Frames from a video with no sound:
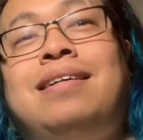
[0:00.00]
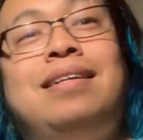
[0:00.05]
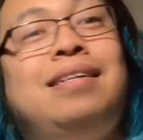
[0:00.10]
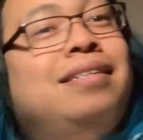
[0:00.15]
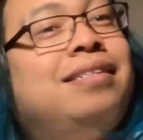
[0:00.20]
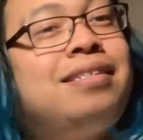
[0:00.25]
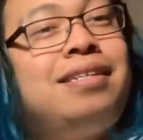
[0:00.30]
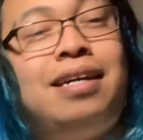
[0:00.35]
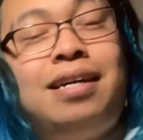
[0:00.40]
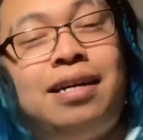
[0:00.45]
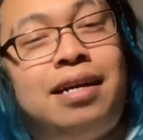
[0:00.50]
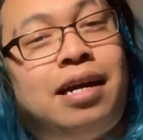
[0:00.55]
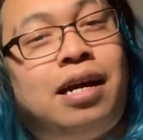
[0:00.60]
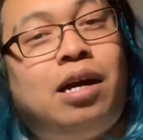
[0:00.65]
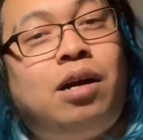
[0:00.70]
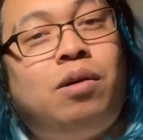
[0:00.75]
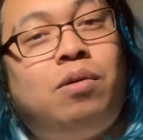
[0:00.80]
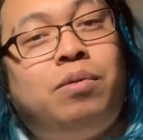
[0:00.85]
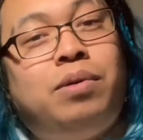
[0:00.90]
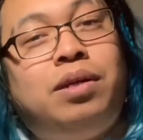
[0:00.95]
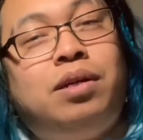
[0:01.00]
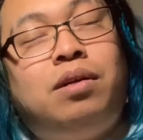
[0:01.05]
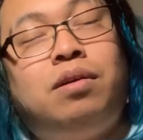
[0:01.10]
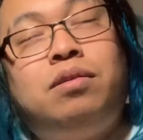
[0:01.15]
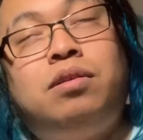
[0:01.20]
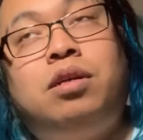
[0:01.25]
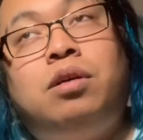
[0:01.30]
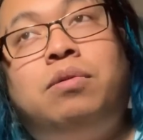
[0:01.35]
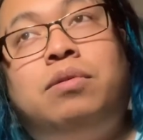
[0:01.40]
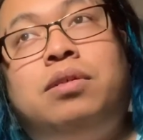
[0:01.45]
That's kind of how we all
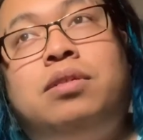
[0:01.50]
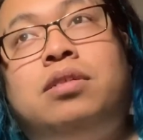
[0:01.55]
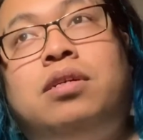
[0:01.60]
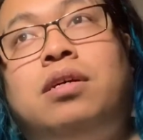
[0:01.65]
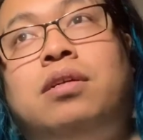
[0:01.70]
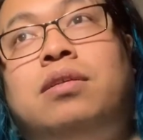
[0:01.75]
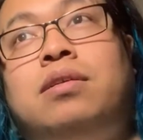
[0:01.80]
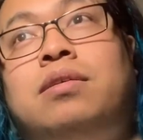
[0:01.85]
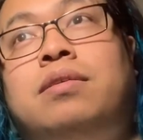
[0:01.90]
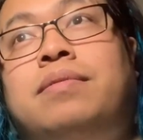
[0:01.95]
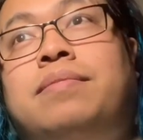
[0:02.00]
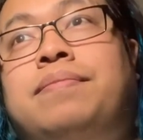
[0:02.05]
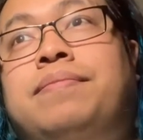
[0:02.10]
know each other.